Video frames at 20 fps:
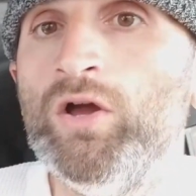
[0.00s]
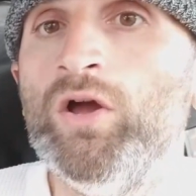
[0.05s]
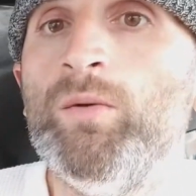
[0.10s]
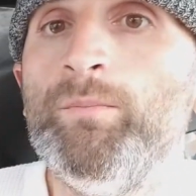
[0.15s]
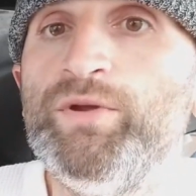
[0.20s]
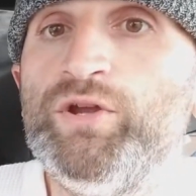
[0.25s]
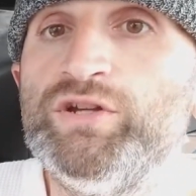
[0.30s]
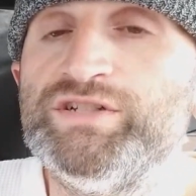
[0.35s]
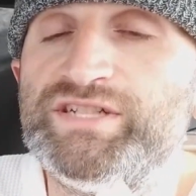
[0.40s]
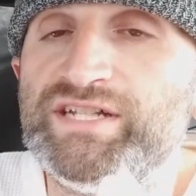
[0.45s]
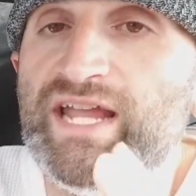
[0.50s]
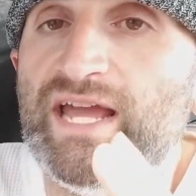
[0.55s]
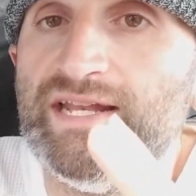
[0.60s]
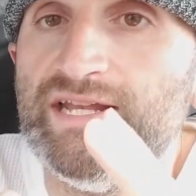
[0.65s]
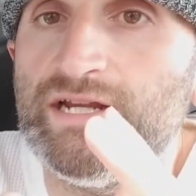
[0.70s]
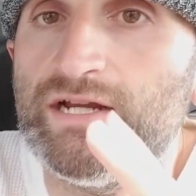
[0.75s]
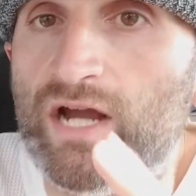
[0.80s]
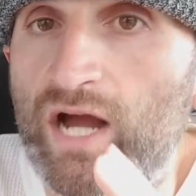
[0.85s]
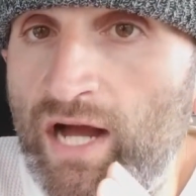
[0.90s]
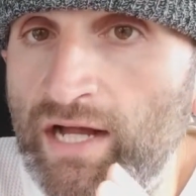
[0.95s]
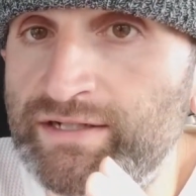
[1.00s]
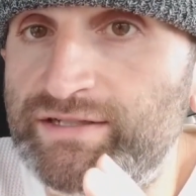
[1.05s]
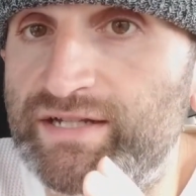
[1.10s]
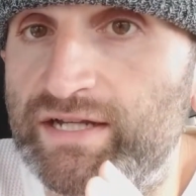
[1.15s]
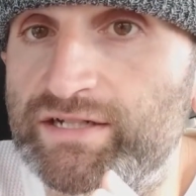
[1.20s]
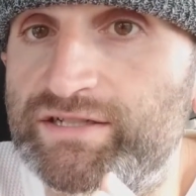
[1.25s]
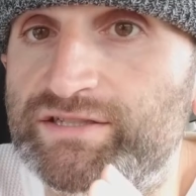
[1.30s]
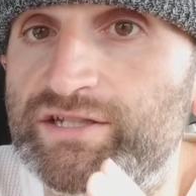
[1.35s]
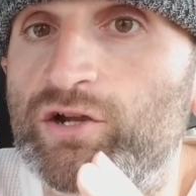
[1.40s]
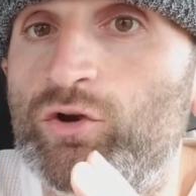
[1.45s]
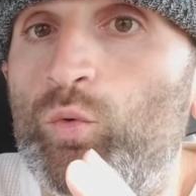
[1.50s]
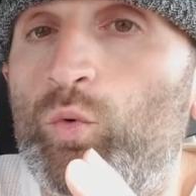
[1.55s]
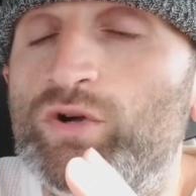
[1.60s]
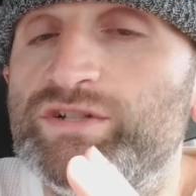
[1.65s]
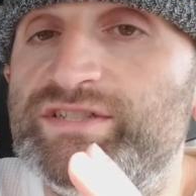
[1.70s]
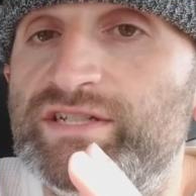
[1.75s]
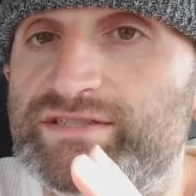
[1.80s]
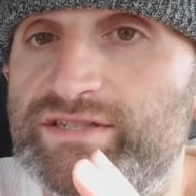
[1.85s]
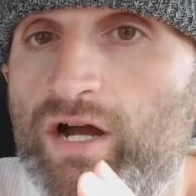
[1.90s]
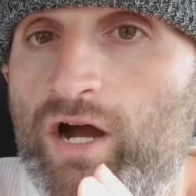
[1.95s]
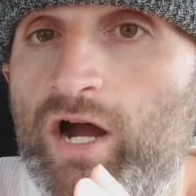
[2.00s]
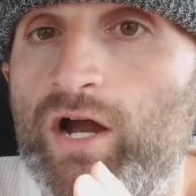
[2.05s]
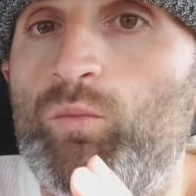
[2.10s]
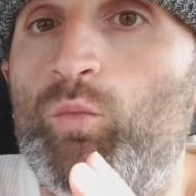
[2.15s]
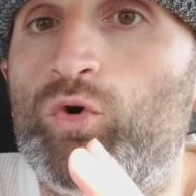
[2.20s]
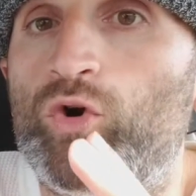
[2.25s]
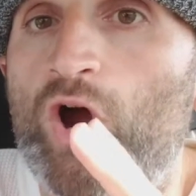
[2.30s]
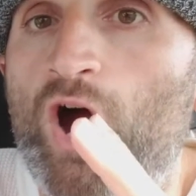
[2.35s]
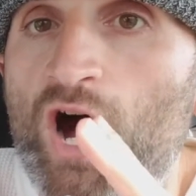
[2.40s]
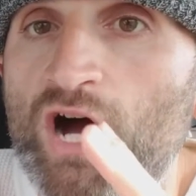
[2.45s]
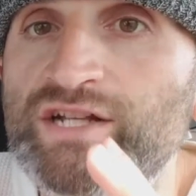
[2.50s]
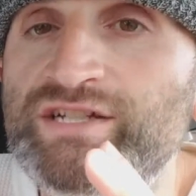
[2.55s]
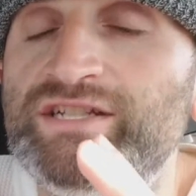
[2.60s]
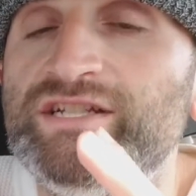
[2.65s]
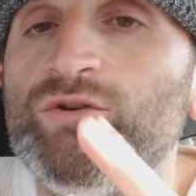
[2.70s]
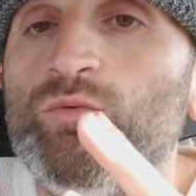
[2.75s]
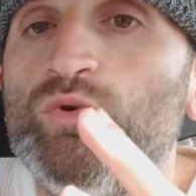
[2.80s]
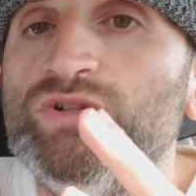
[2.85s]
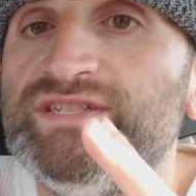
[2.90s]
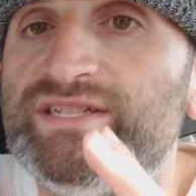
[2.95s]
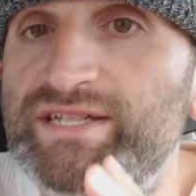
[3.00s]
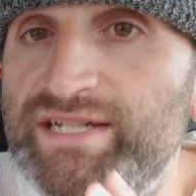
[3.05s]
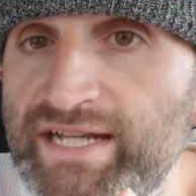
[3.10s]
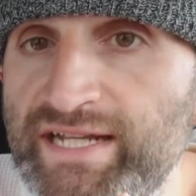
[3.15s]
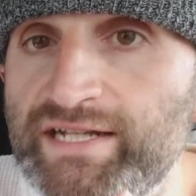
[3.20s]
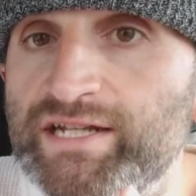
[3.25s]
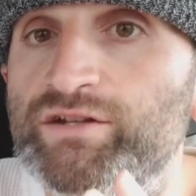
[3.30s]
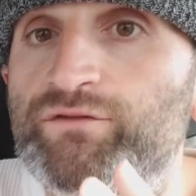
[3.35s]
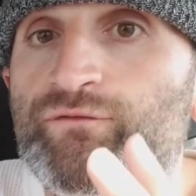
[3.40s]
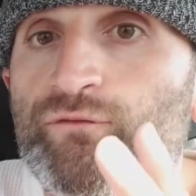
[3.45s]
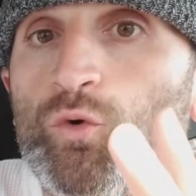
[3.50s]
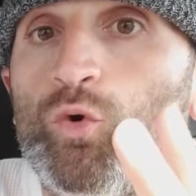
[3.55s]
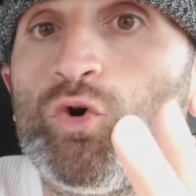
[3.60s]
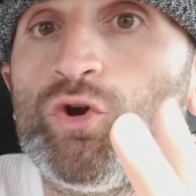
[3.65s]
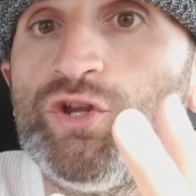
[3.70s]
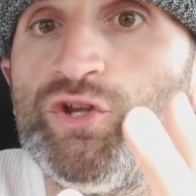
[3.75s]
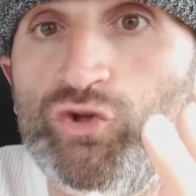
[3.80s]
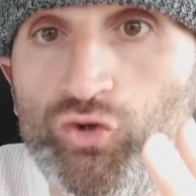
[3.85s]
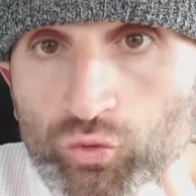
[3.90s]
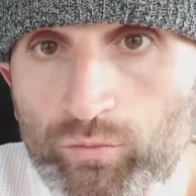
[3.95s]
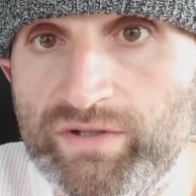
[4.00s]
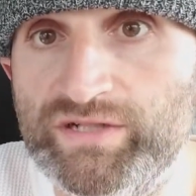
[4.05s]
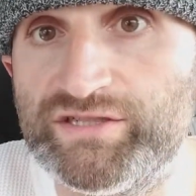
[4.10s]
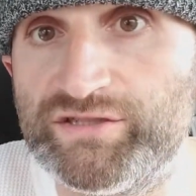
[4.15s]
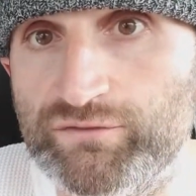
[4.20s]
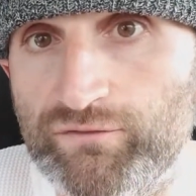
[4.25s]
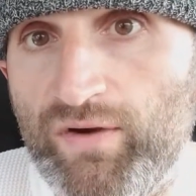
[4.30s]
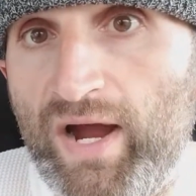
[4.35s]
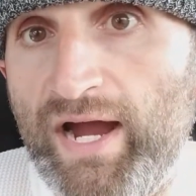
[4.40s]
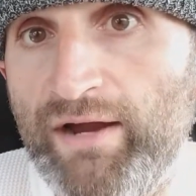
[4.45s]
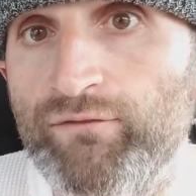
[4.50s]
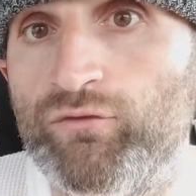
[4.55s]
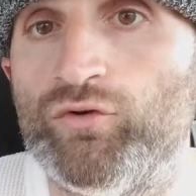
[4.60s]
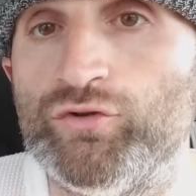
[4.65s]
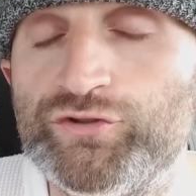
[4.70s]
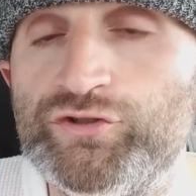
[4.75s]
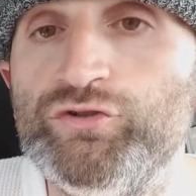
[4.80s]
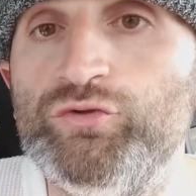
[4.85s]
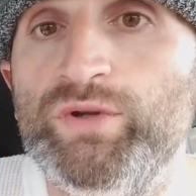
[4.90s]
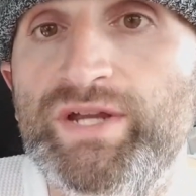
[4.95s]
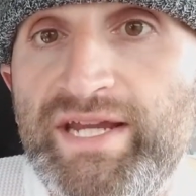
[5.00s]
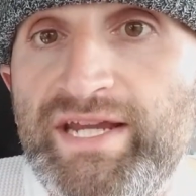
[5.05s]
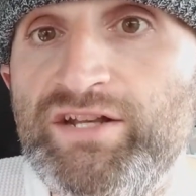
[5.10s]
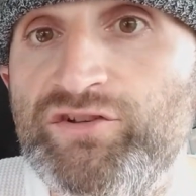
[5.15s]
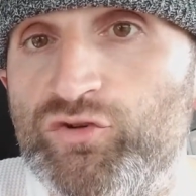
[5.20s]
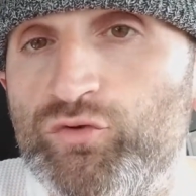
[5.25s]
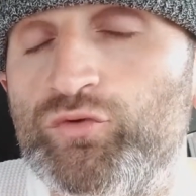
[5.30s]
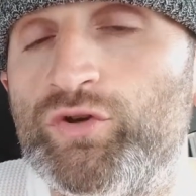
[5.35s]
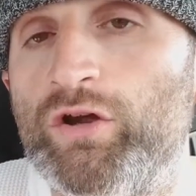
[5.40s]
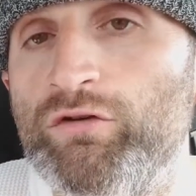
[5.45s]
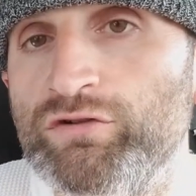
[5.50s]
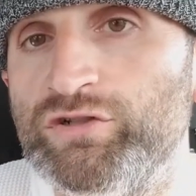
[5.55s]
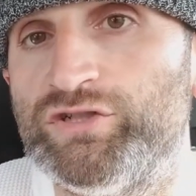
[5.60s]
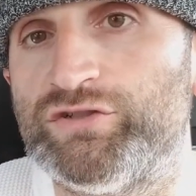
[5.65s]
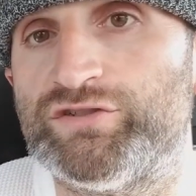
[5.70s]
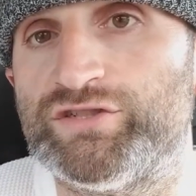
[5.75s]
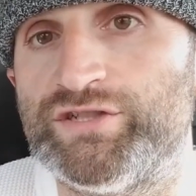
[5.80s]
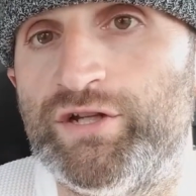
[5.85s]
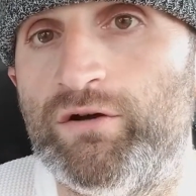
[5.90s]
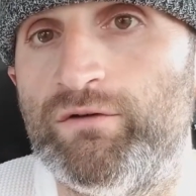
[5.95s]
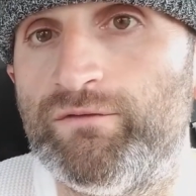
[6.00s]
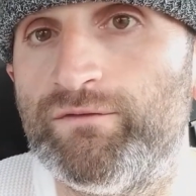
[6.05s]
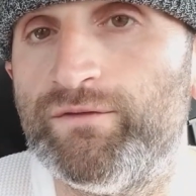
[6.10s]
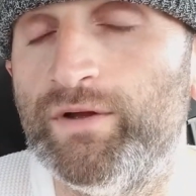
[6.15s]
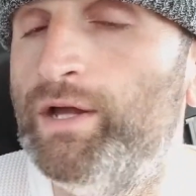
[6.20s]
because again, in context, there was a time where hunting was needed for human survival, to eat, to nourish yourself.